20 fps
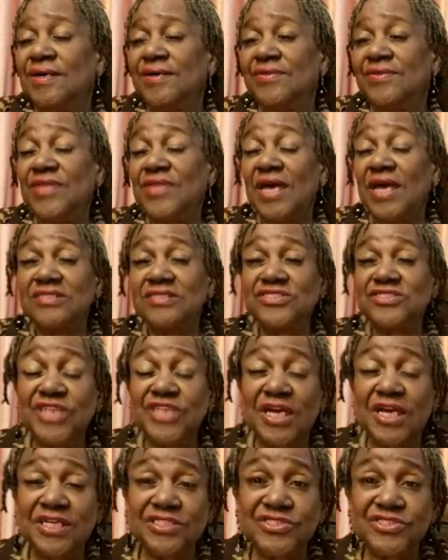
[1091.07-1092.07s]
that
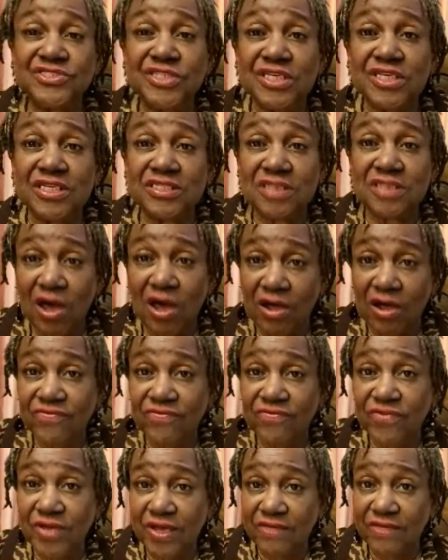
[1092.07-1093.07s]
change is
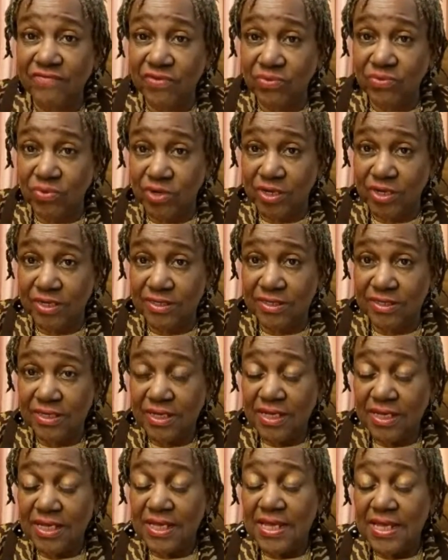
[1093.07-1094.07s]
hard for everyone.
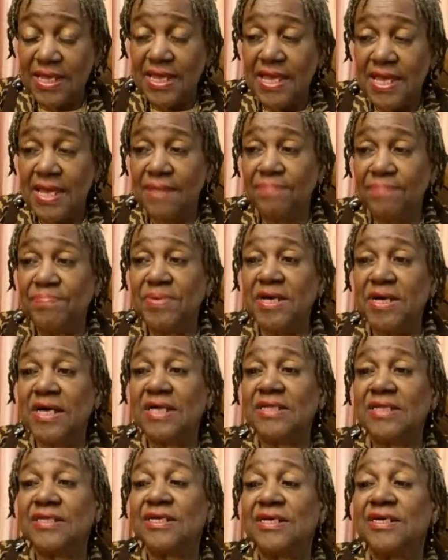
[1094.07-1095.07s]

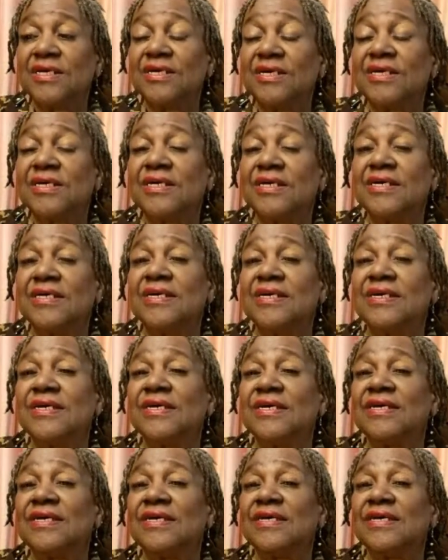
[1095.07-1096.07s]
But
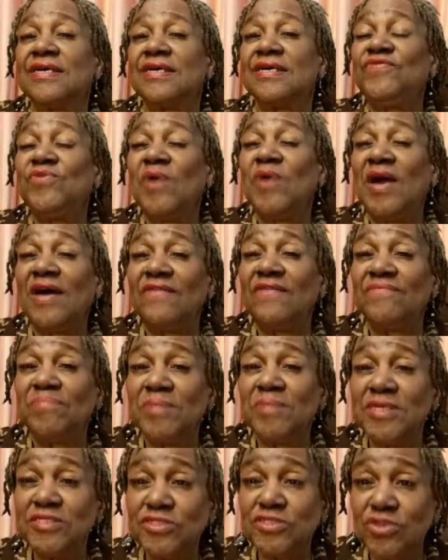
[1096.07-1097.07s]
if you have
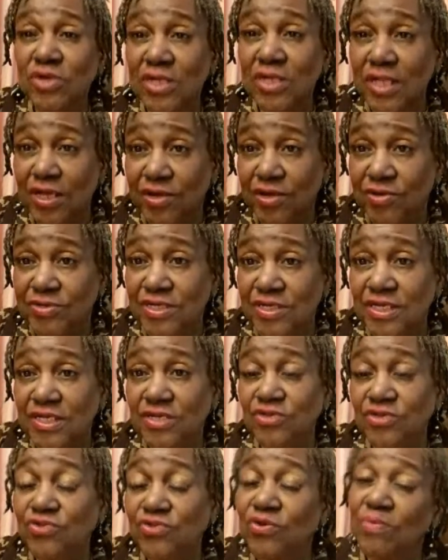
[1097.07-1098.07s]
mental clarity,
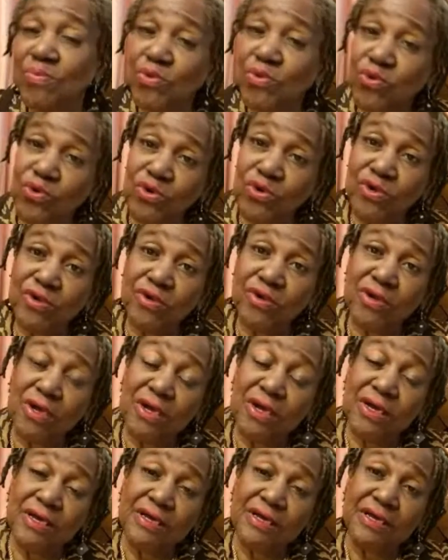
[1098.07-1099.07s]
you're more
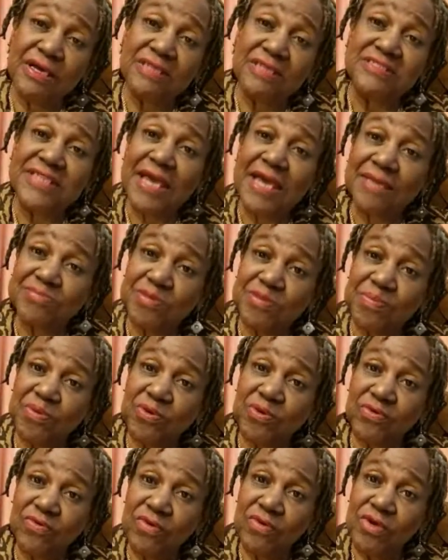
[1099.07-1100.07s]

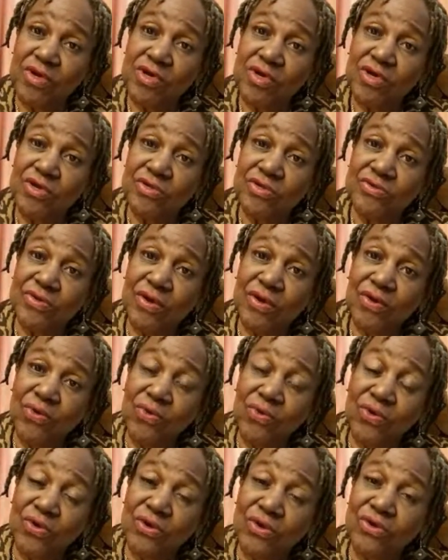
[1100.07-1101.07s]
adaptable,
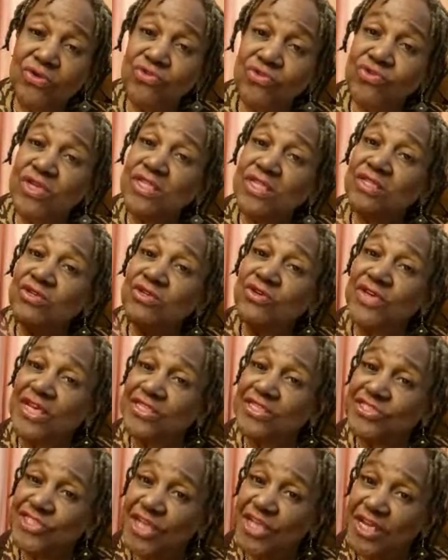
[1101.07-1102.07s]
or you can look
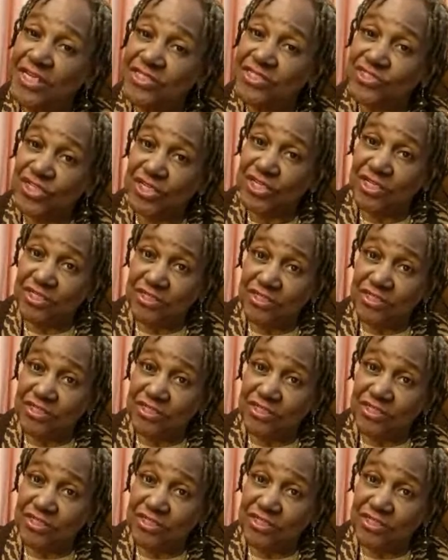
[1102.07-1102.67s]
at change uh,